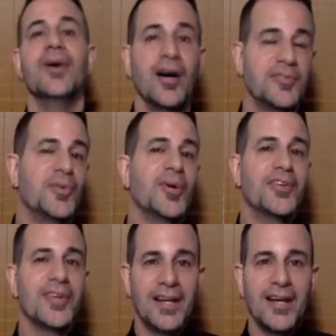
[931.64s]

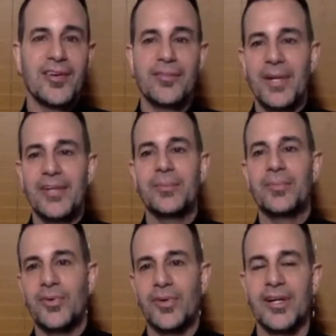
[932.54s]
Unfortunately, as I've mentioned
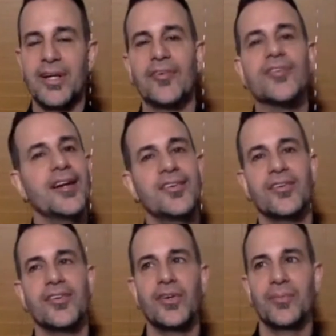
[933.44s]
before in
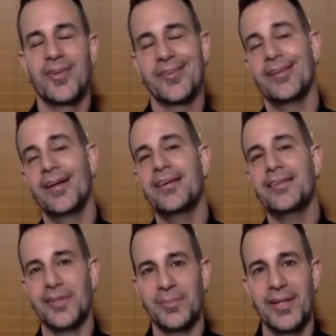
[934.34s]
conversations, you're misled a
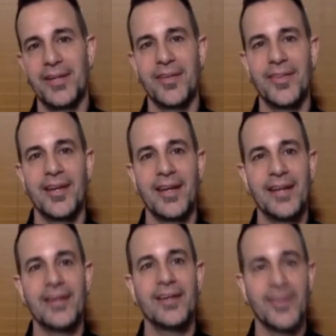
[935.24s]
little bit into
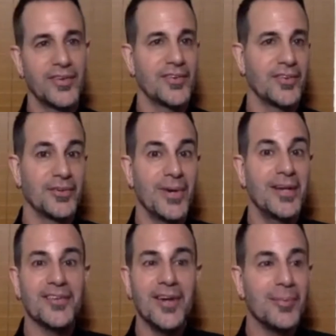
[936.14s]
thinking this is the
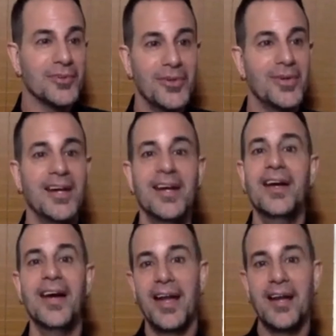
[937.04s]
greatest opportunity
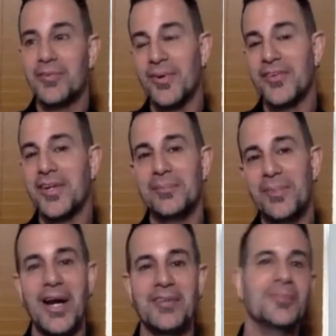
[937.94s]
and everyone's going to
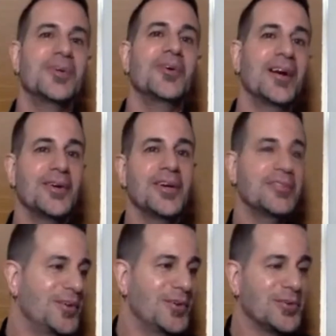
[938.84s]
buy from you, and all you
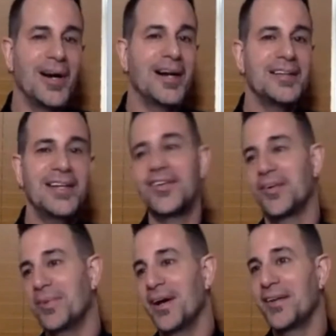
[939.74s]
have to do is buy
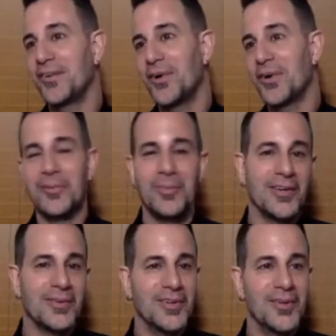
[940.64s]
leads and buy this
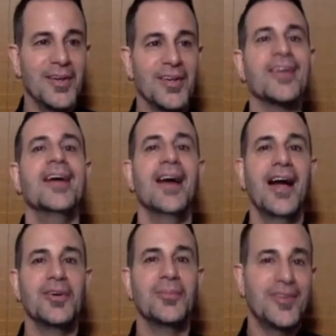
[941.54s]
autoresponder and do this
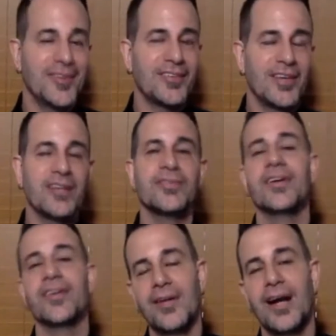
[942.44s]
and you'll be
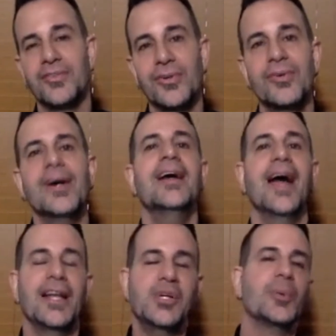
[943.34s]
successful. It's not true.
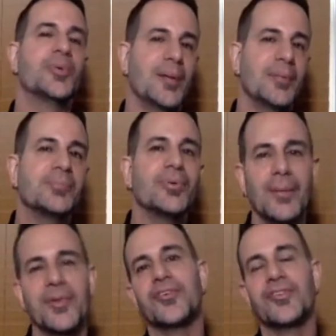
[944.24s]
And you were probably
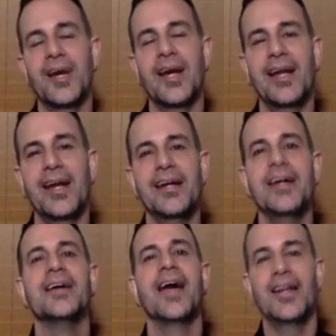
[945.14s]
promised training
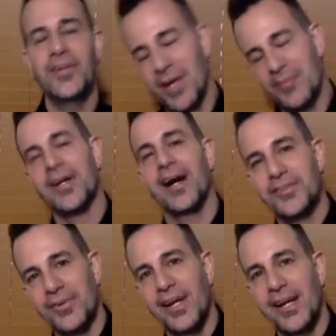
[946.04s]
and you never
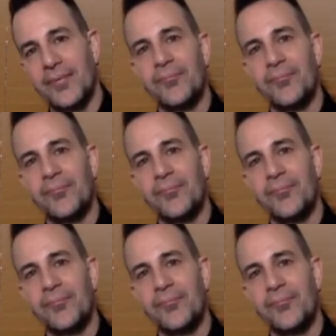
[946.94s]
got training.